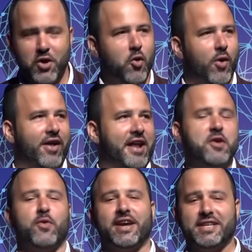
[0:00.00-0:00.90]
Well,
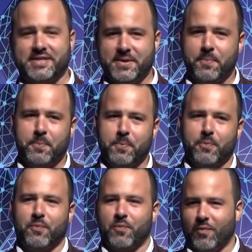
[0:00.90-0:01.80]
anyways,
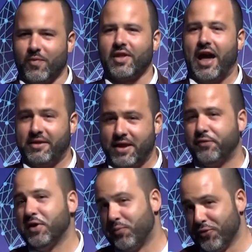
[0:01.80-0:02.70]
I
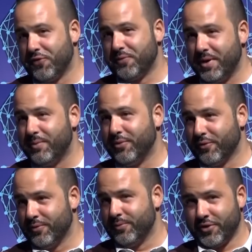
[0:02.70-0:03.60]
definitely
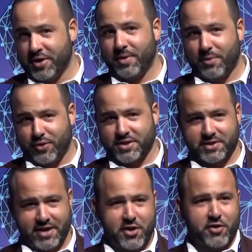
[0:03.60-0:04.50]
proofread my
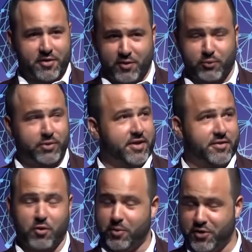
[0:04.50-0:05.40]
presentation, so please
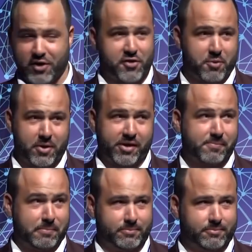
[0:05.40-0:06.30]
don't be judging me.
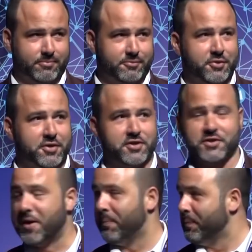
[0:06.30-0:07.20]
You judge
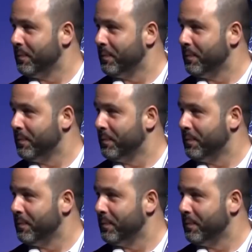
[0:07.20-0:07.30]
them.